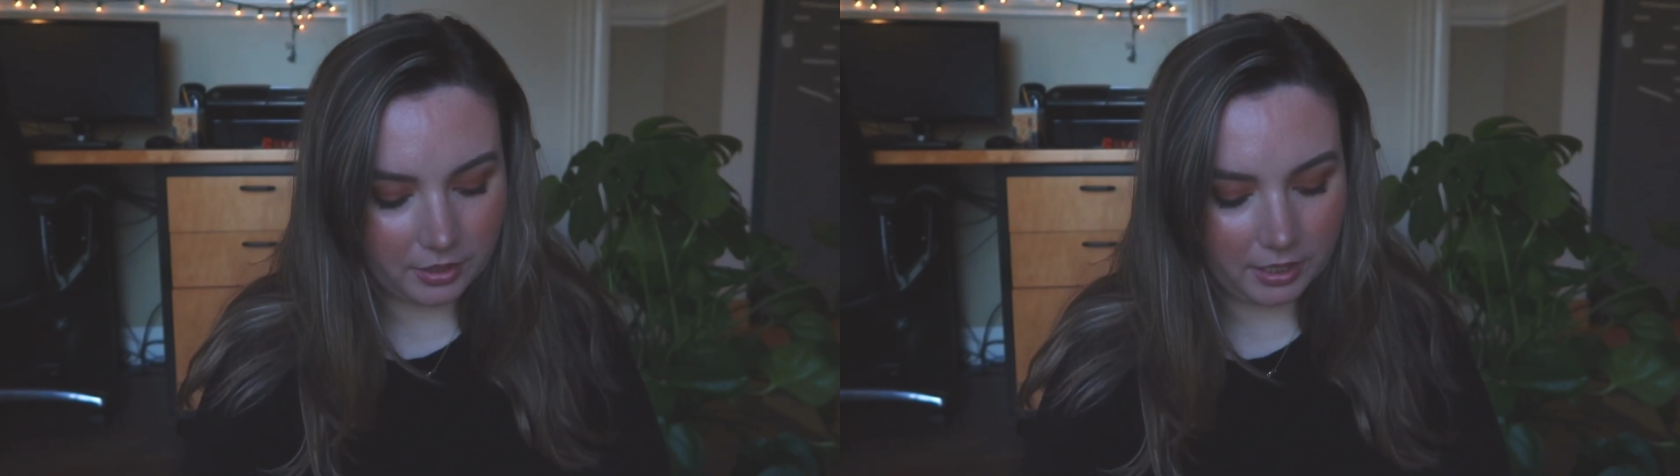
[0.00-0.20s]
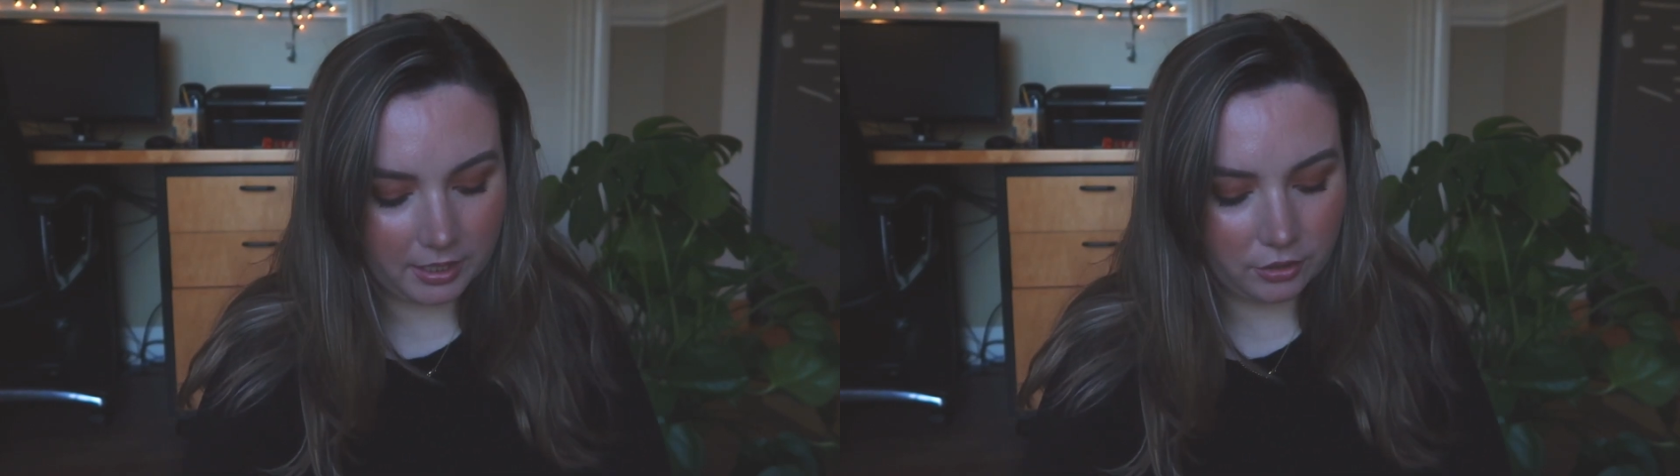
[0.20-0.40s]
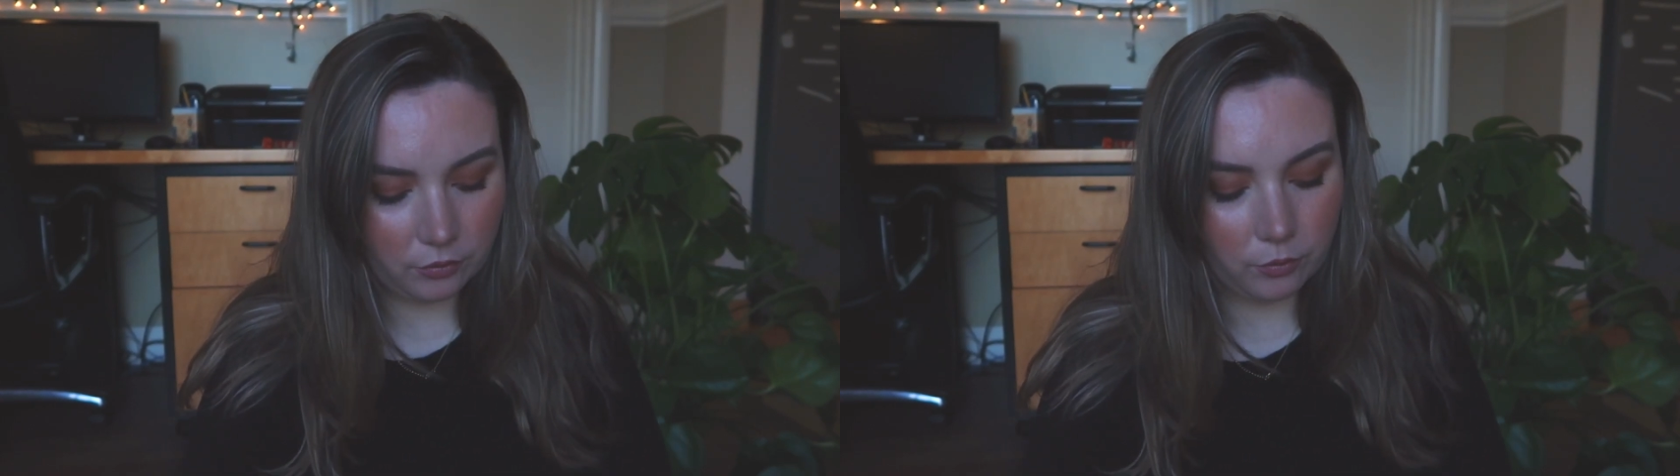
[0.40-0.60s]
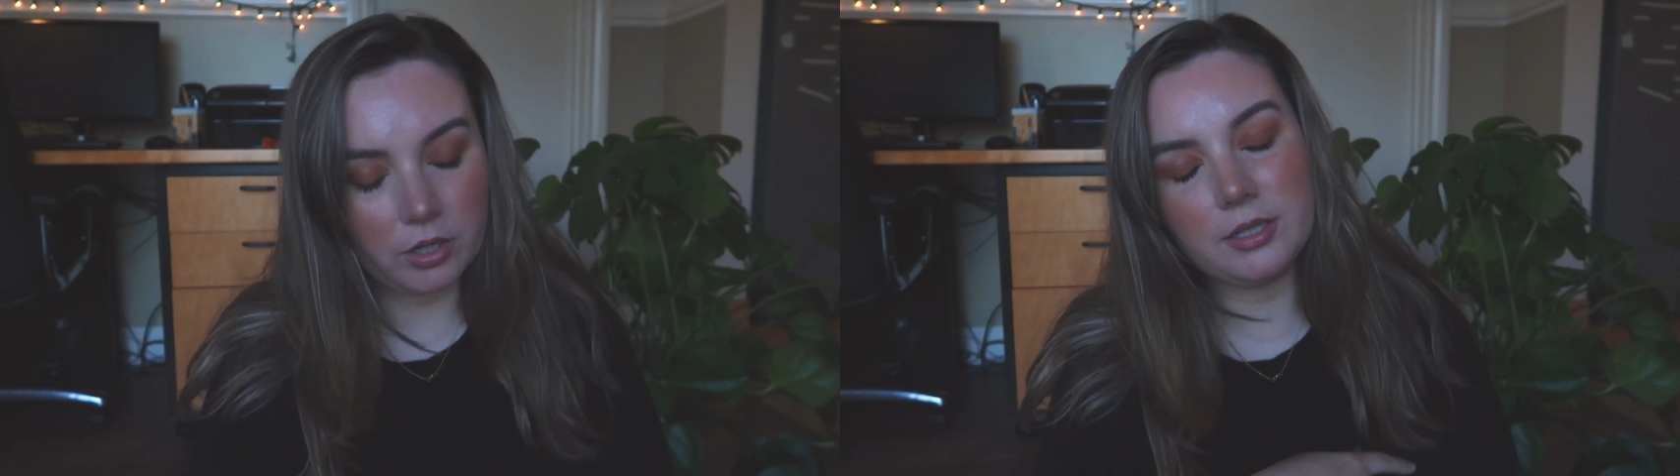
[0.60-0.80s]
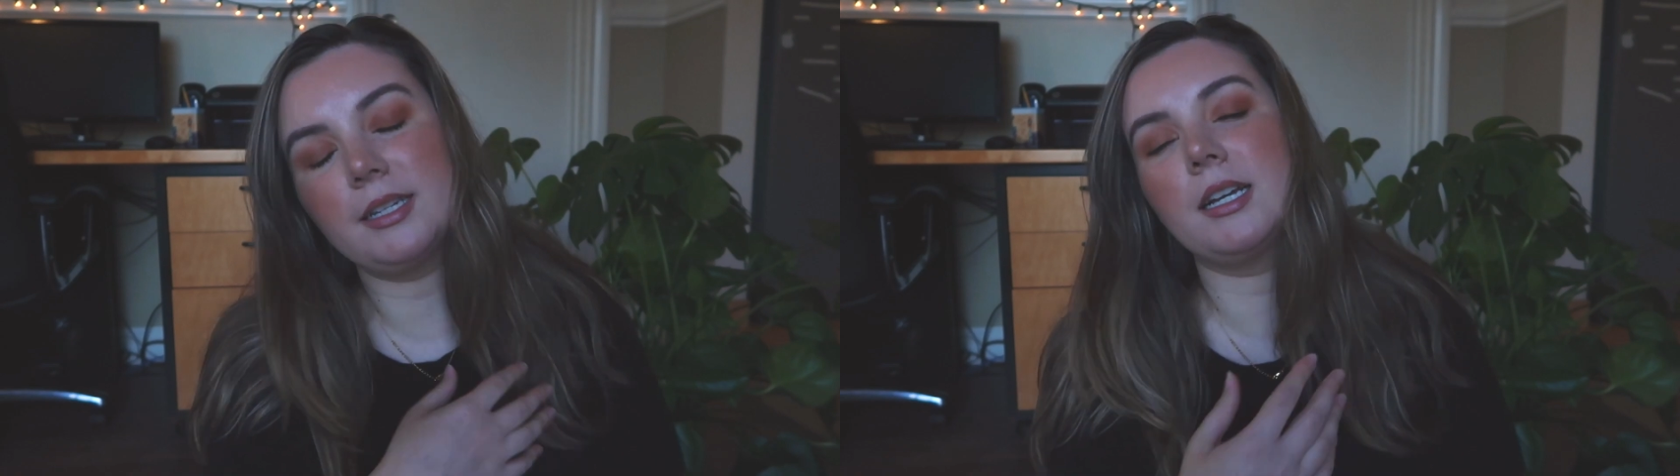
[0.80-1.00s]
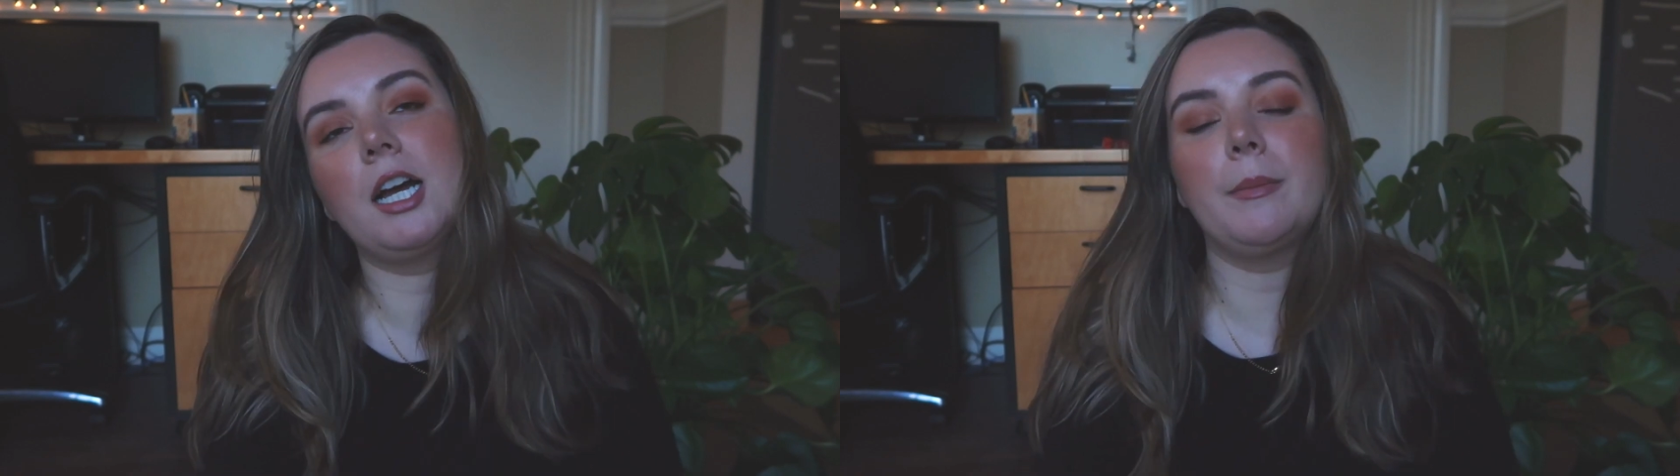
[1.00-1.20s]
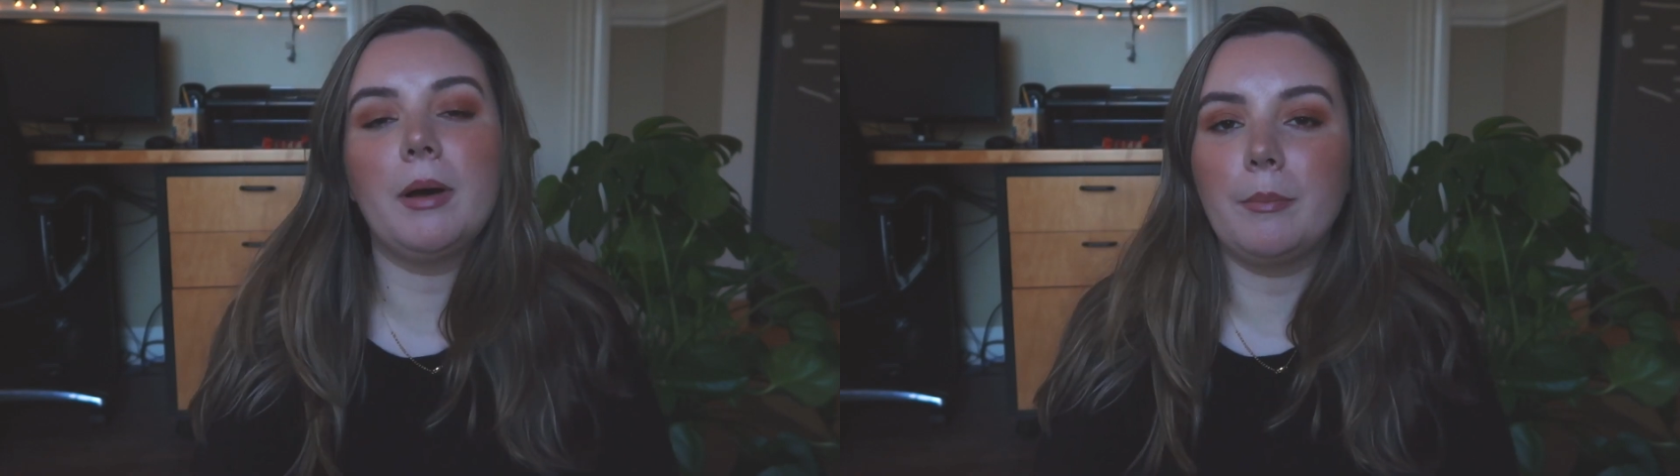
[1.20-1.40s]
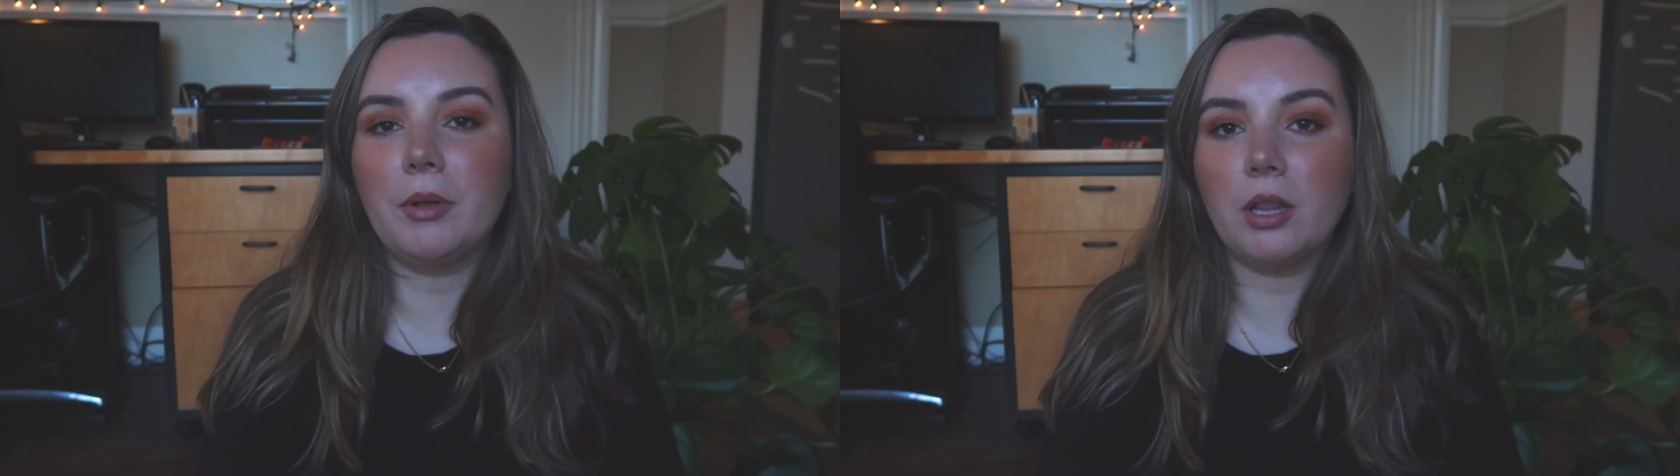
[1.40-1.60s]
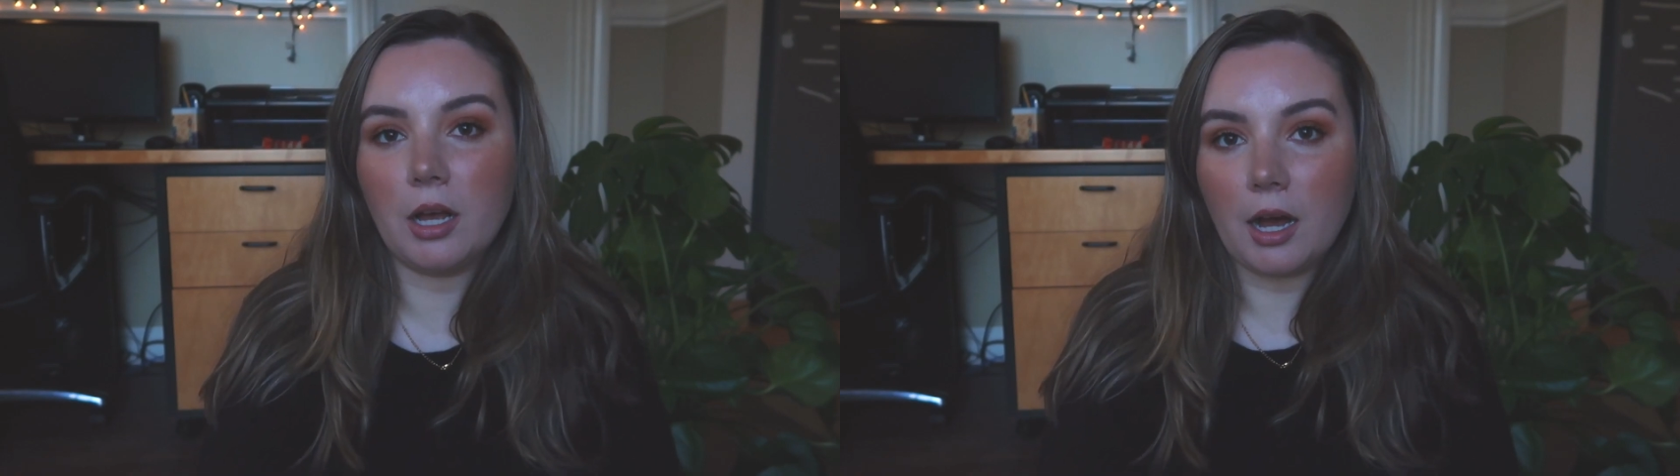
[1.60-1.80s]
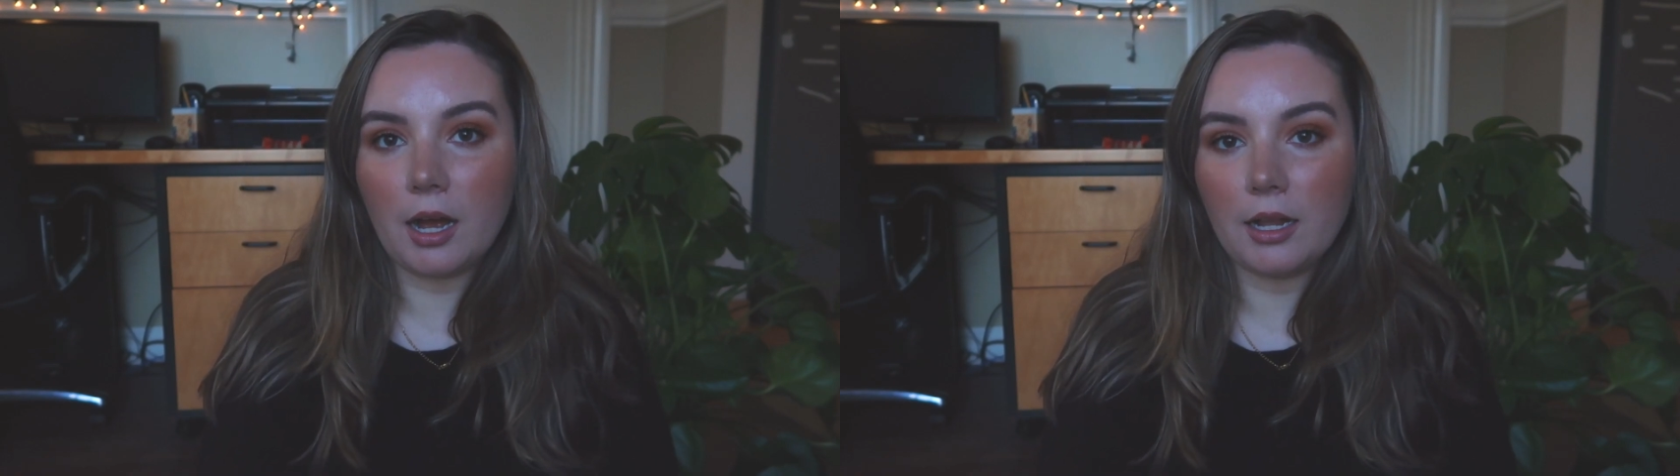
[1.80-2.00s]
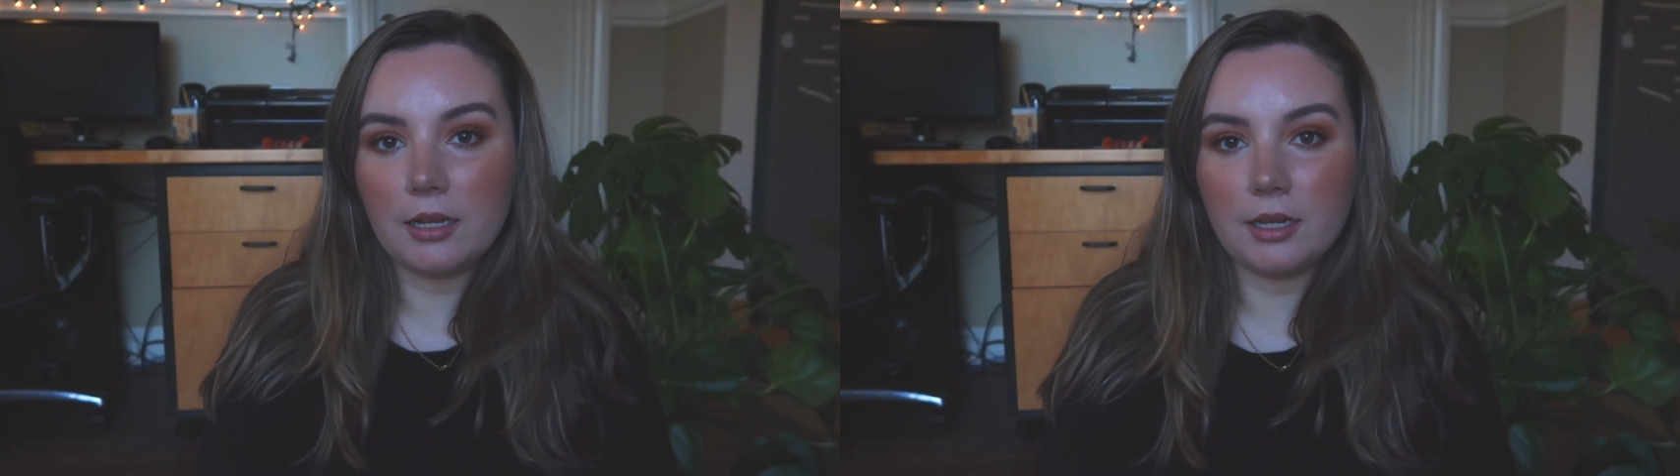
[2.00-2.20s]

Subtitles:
and the words that come up a lot